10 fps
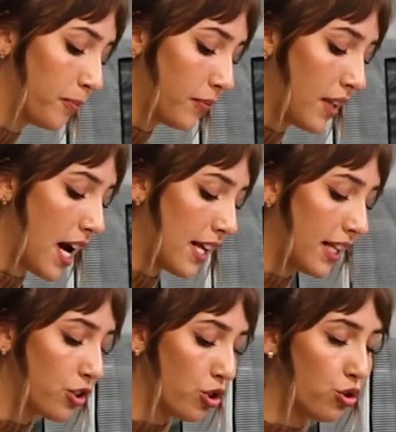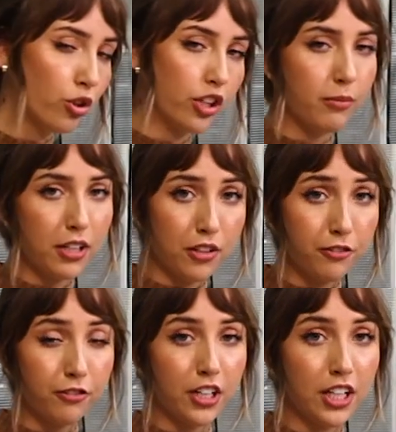I like to store them in the
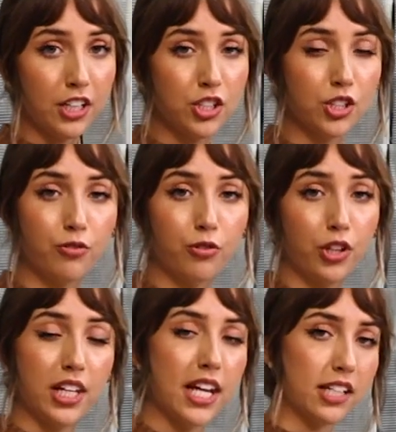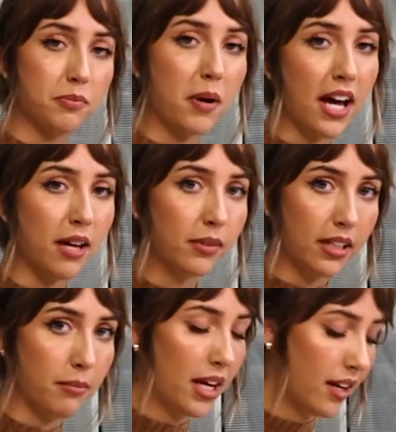fridge for the next pie I'm gonna
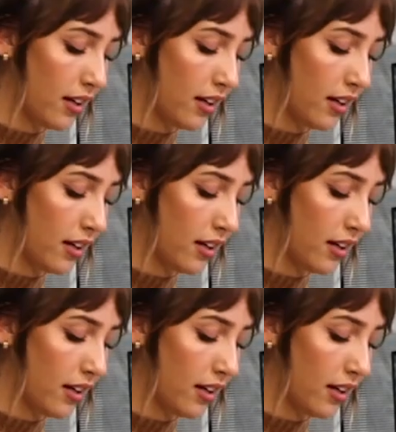make.